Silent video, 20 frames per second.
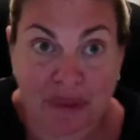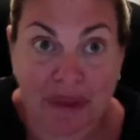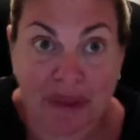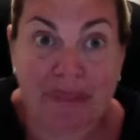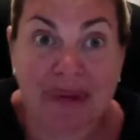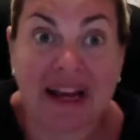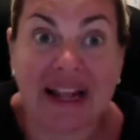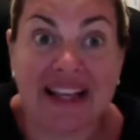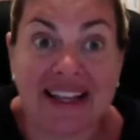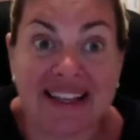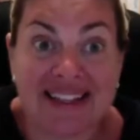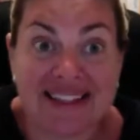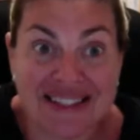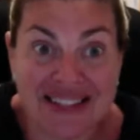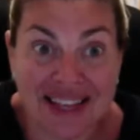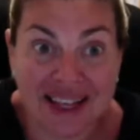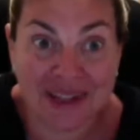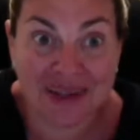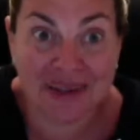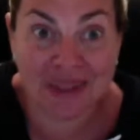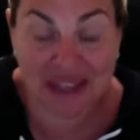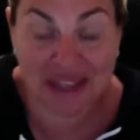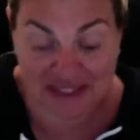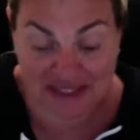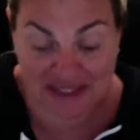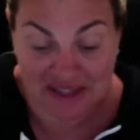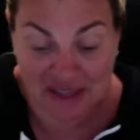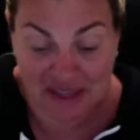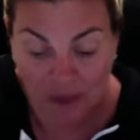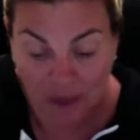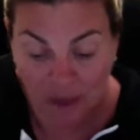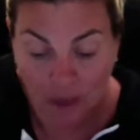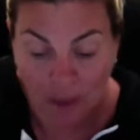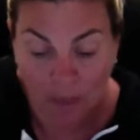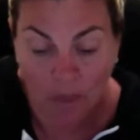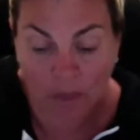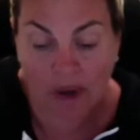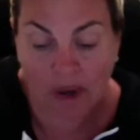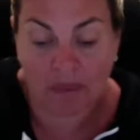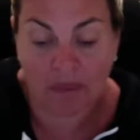But I can tell you this,
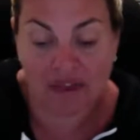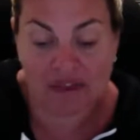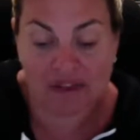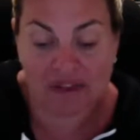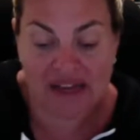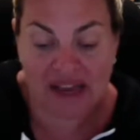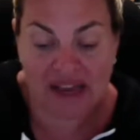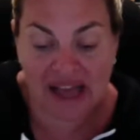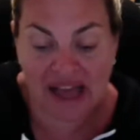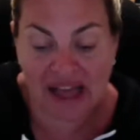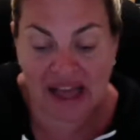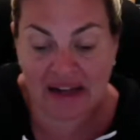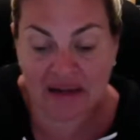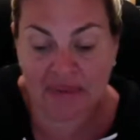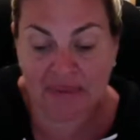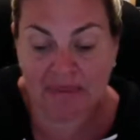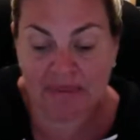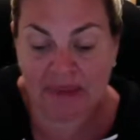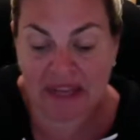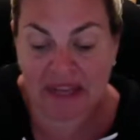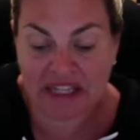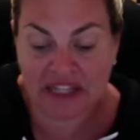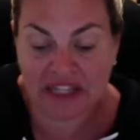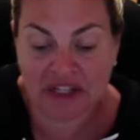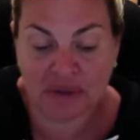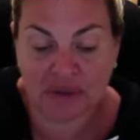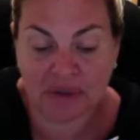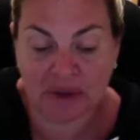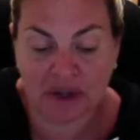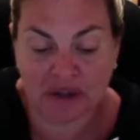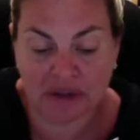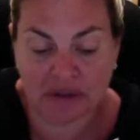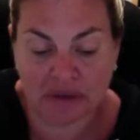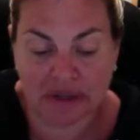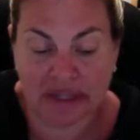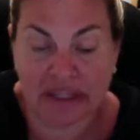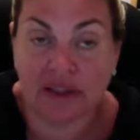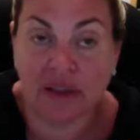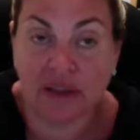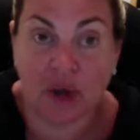what will not make you a
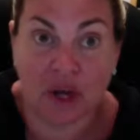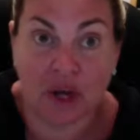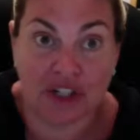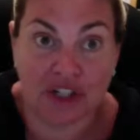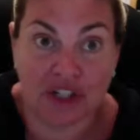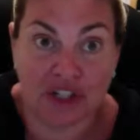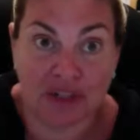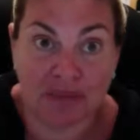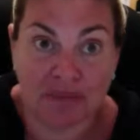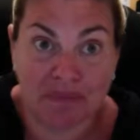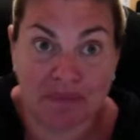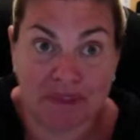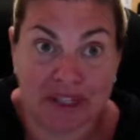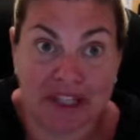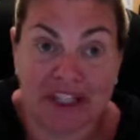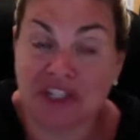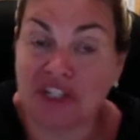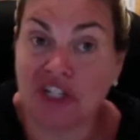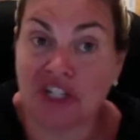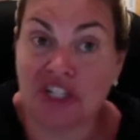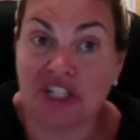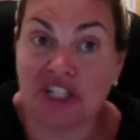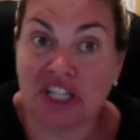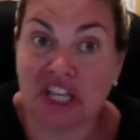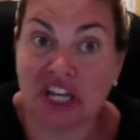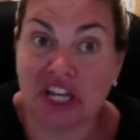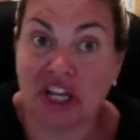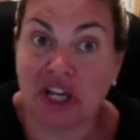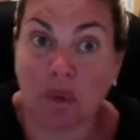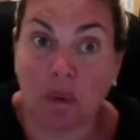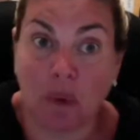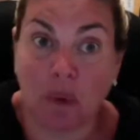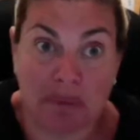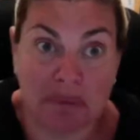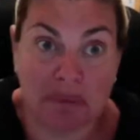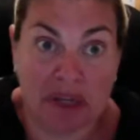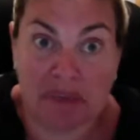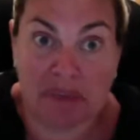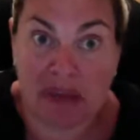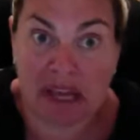great launch is just sending one
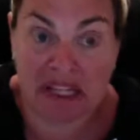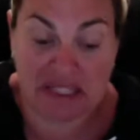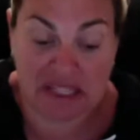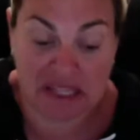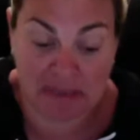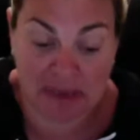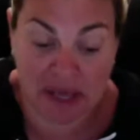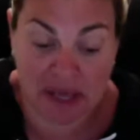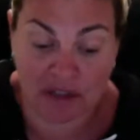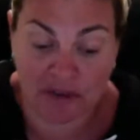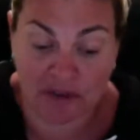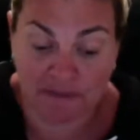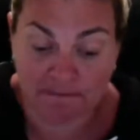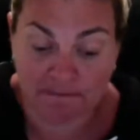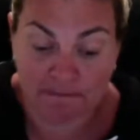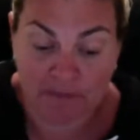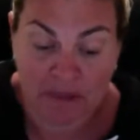big mass email.